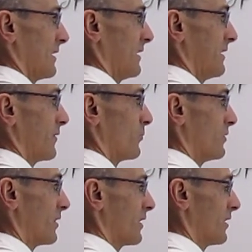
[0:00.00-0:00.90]
heat uh, and
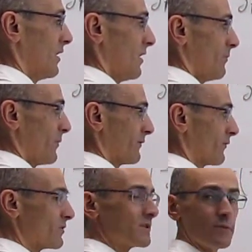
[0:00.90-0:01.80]
work, but of
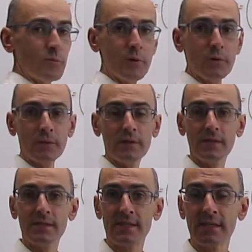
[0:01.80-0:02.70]
course if we're doing
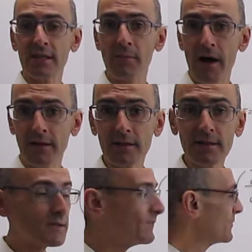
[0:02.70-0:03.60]
this
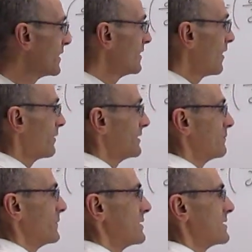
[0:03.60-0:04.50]
adiabatically, what
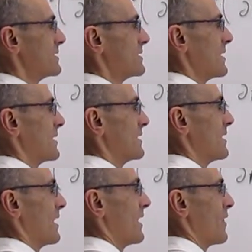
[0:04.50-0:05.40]
that means is that
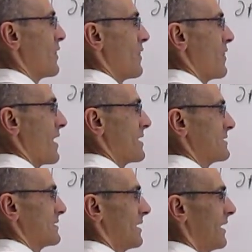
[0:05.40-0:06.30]
uh,
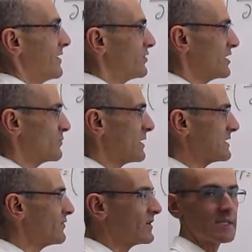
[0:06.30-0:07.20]
that uh, energy
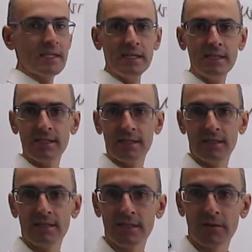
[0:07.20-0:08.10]
transfer as heat
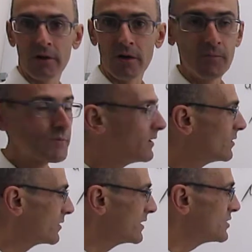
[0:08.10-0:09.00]
is zero.
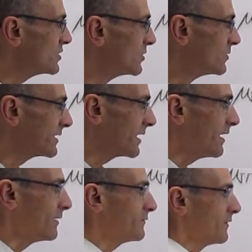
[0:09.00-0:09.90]
Okay, so you only
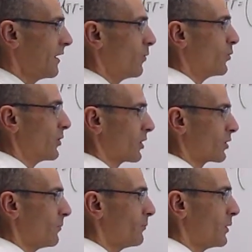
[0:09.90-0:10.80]
have a work
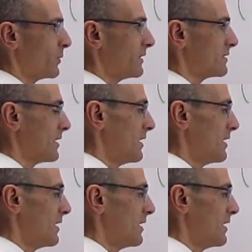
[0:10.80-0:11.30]
component.